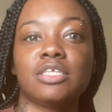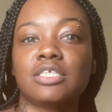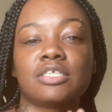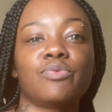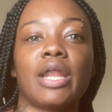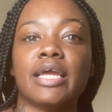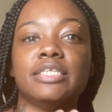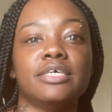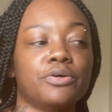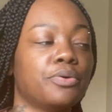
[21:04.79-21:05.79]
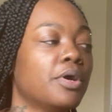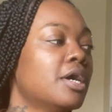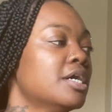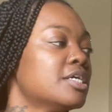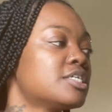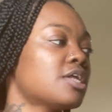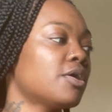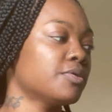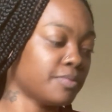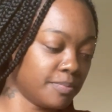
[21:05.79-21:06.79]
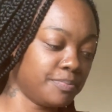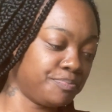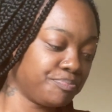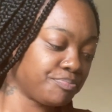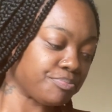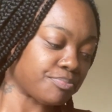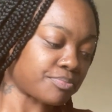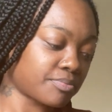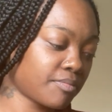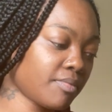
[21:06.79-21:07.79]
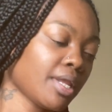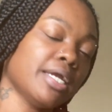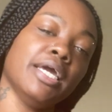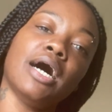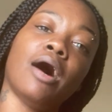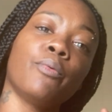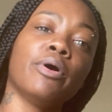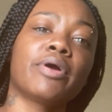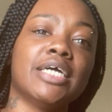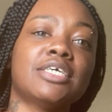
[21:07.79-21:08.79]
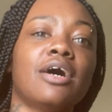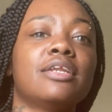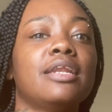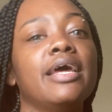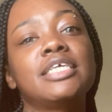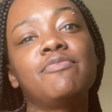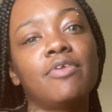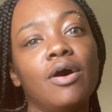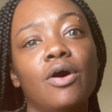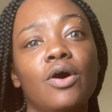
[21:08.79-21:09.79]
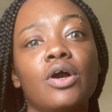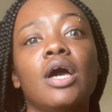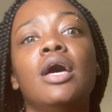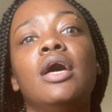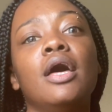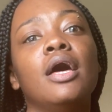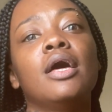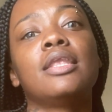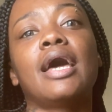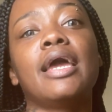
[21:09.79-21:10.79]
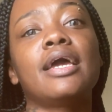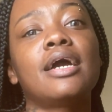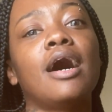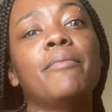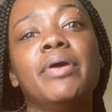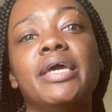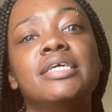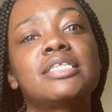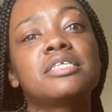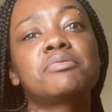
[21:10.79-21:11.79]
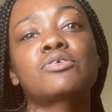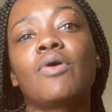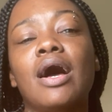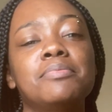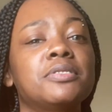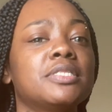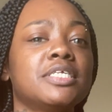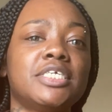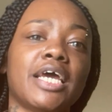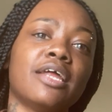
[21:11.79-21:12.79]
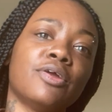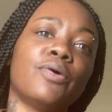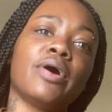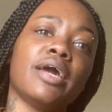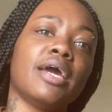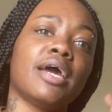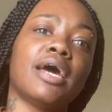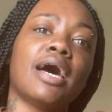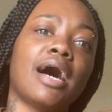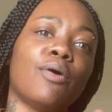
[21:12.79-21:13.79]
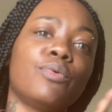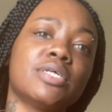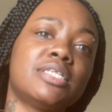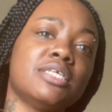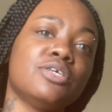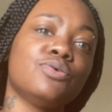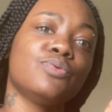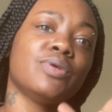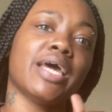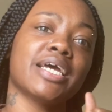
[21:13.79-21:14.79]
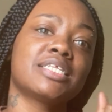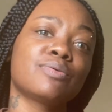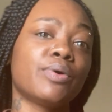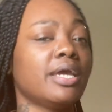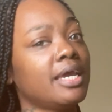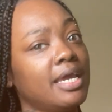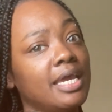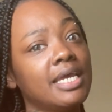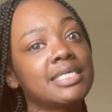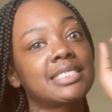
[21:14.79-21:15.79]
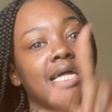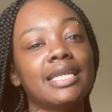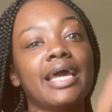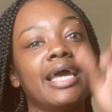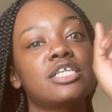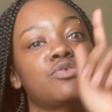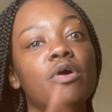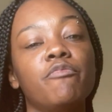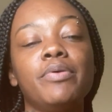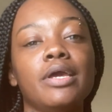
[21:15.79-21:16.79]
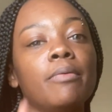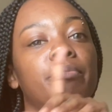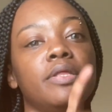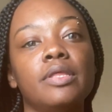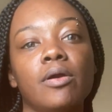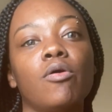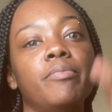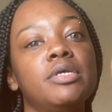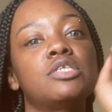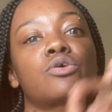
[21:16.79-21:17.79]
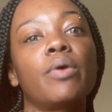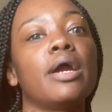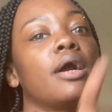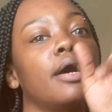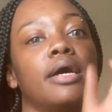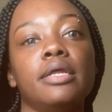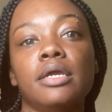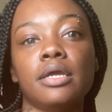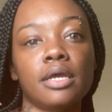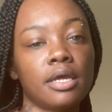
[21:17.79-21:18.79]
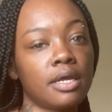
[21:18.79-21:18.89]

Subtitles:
This is what I do. So yeah, I will catch y'all in the next vlog. Like, comment, subscribe to the channel, and I will see you next week. Sunday at 12 p.m. Be there or be square, honey.